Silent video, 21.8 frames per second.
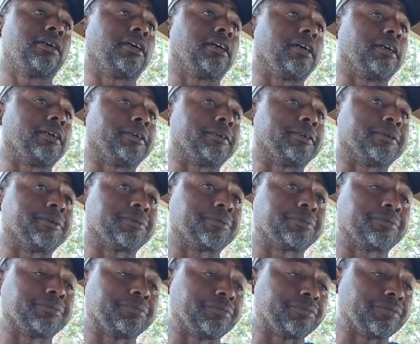
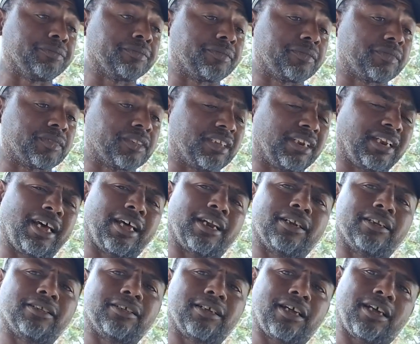A lot
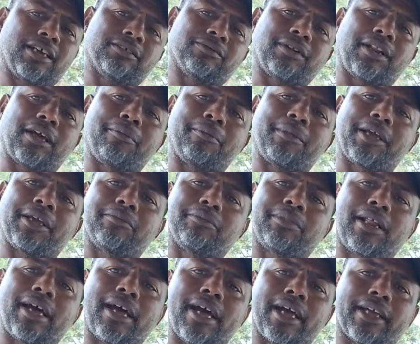of the times when I make
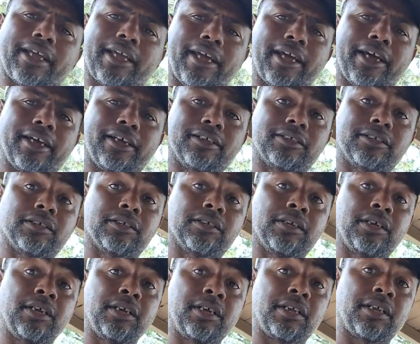blind casts,
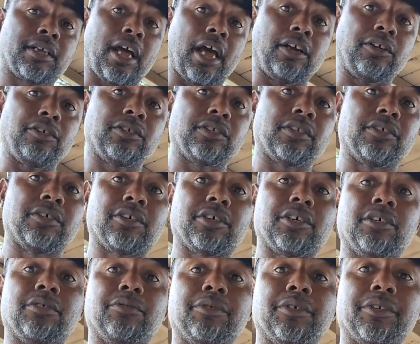I usually hook
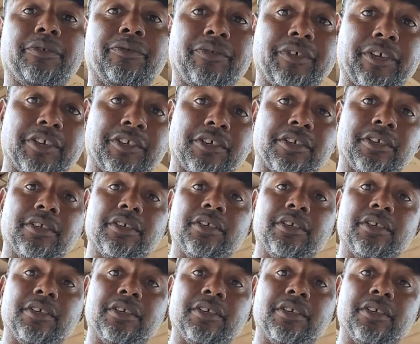up with a fish.